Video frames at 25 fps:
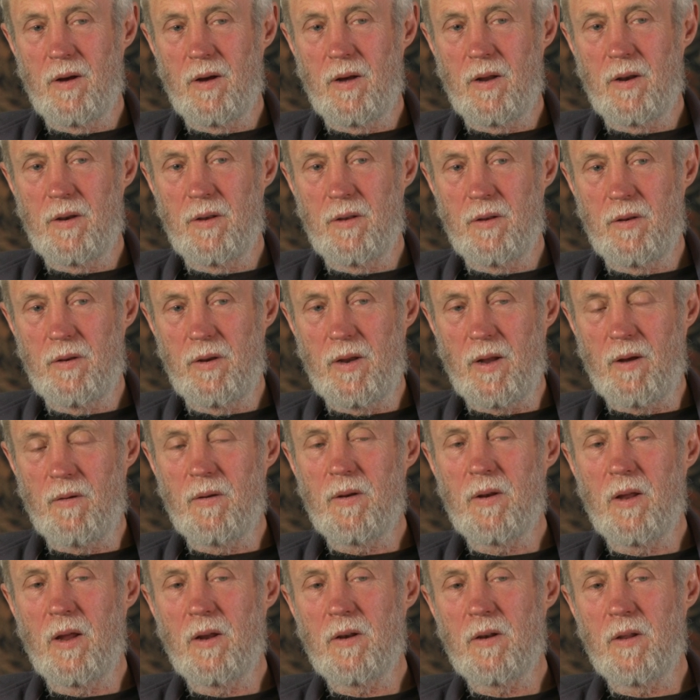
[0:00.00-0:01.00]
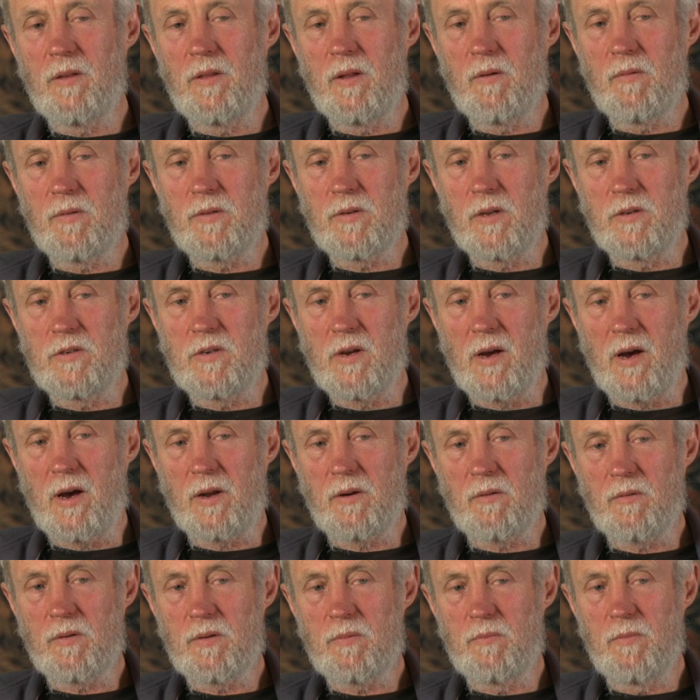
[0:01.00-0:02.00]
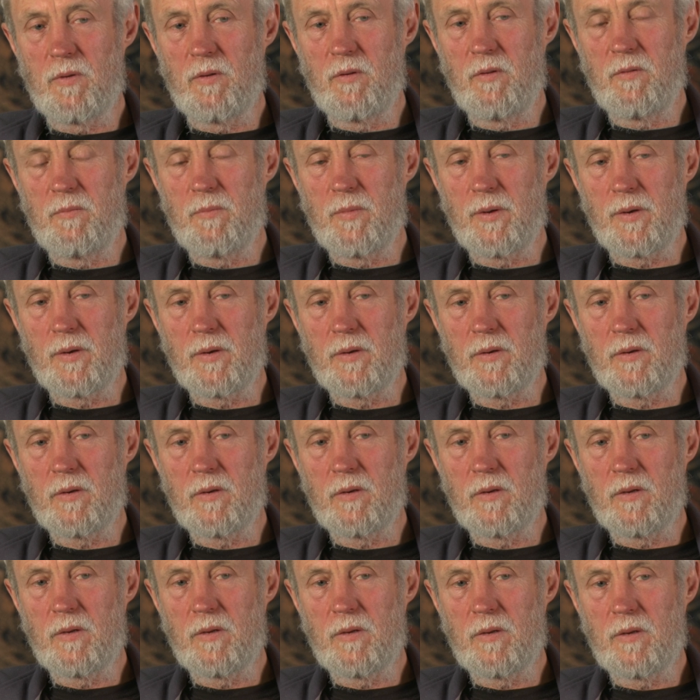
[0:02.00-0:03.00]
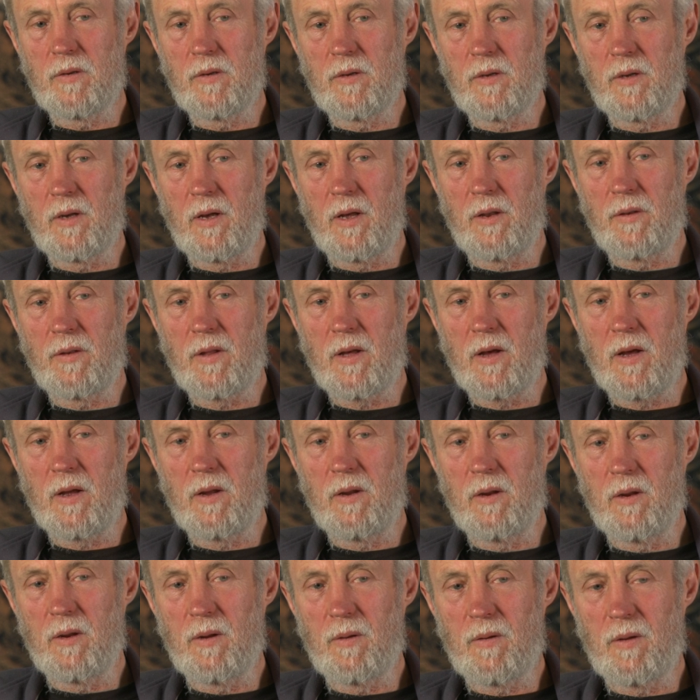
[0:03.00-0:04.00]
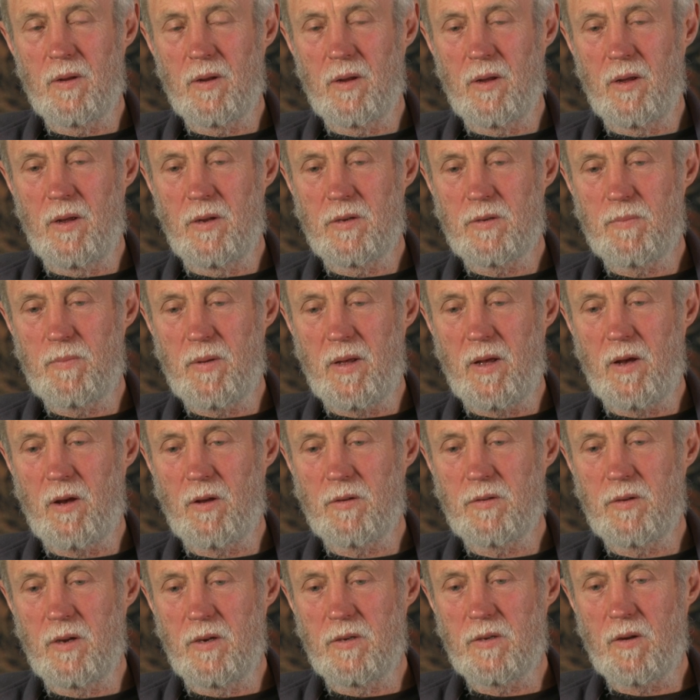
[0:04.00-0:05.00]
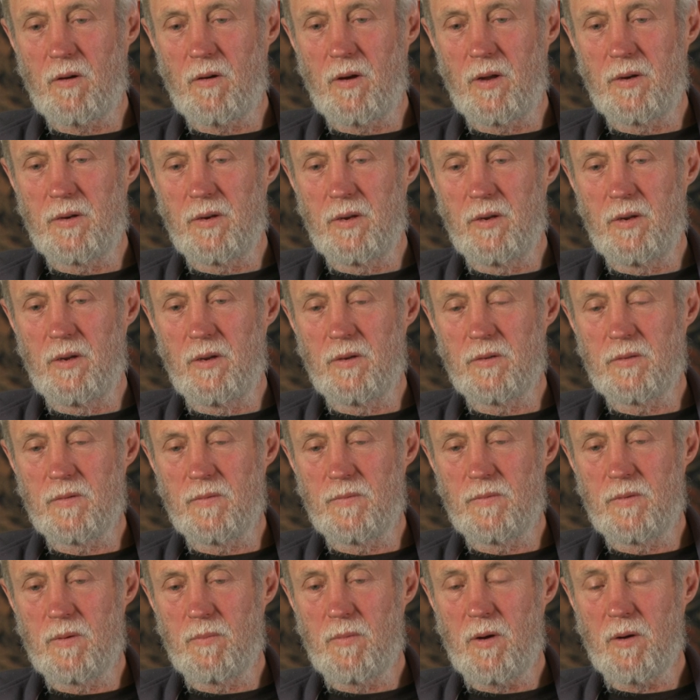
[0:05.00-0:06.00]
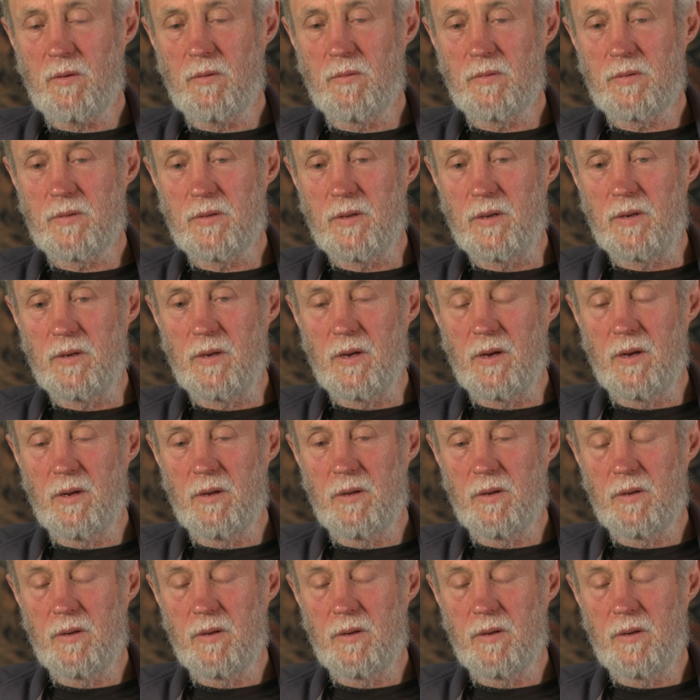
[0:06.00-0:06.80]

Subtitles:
in England there was a Charterist movement, and they espouse these ideas of democracy.